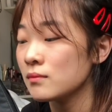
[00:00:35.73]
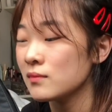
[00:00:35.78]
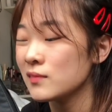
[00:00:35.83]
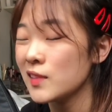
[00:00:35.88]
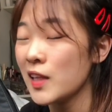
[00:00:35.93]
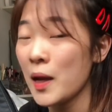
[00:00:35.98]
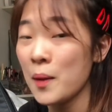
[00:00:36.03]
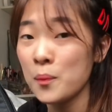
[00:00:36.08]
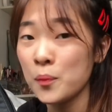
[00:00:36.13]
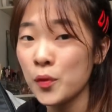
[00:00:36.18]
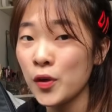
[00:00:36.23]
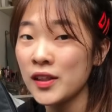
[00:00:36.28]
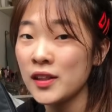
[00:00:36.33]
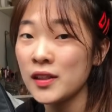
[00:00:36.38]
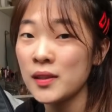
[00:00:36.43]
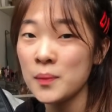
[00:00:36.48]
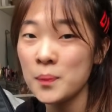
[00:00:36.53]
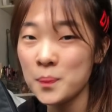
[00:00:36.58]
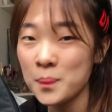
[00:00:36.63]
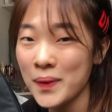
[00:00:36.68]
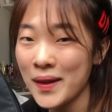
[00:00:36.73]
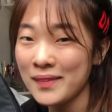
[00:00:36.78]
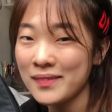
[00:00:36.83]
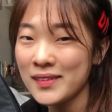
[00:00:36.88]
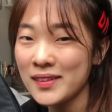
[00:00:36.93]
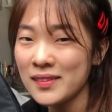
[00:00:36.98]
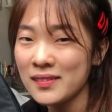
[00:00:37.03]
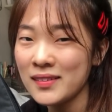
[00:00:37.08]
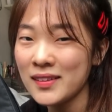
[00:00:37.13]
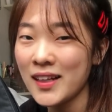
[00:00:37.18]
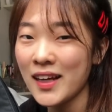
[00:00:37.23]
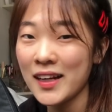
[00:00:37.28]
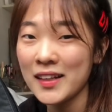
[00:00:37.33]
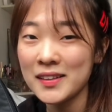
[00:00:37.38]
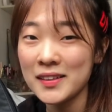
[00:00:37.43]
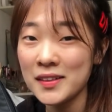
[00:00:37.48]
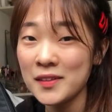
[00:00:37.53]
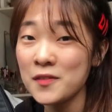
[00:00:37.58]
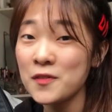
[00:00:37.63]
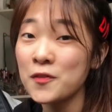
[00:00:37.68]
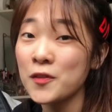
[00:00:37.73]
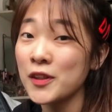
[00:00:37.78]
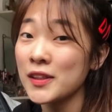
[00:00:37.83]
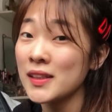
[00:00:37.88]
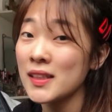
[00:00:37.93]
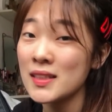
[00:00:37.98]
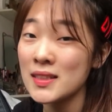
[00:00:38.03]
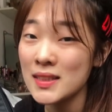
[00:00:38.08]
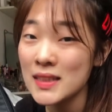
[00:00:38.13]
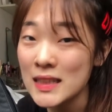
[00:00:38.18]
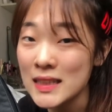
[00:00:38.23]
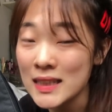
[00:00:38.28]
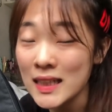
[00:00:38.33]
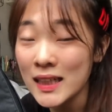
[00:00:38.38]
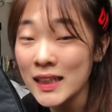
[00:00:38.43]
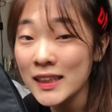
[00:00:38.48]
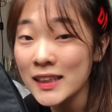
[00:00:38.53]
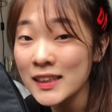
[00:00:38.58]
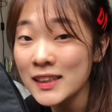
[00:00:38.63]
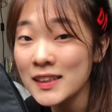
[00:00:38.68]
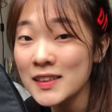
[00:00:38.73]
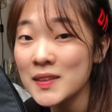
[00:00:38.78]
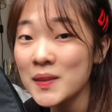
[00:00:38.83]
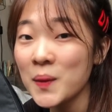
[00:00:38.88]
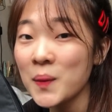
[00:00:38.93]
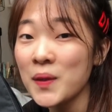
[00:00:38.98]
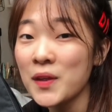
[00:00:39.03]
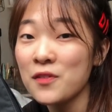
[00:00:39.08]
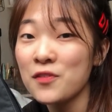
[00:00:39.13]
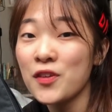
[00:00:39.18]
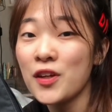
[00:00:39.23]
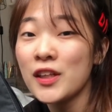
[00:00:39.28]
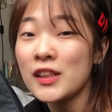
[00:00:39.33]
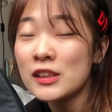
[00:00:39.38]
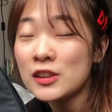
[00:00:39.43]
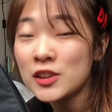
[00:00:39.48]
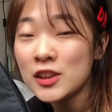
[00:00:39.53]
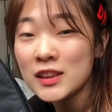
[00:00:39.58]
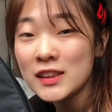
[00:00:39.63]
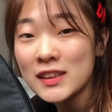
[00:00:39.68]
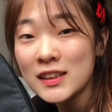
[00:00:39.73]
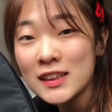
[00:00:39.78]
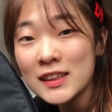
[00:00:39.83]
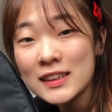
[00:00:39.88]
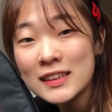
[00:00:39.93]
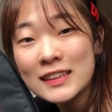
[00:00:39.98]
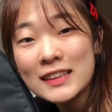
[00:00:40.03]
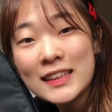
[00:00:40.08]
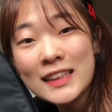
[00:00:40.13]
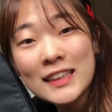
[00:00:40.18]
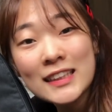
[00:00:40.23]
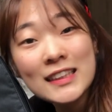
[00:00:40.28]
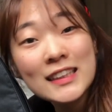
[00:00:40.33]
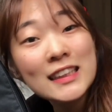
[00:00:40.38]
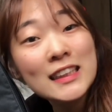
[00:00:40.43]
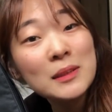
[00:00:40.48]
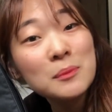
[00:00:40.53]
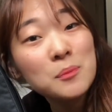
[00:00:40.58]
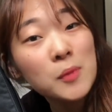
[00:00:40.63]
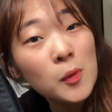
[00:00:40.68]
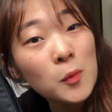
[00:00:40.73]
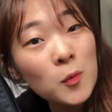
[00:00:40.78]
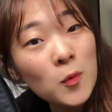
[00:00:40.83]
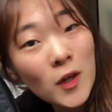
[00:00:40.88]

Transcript: the embroider pattern that I did for this design. So if you're interested, then keep on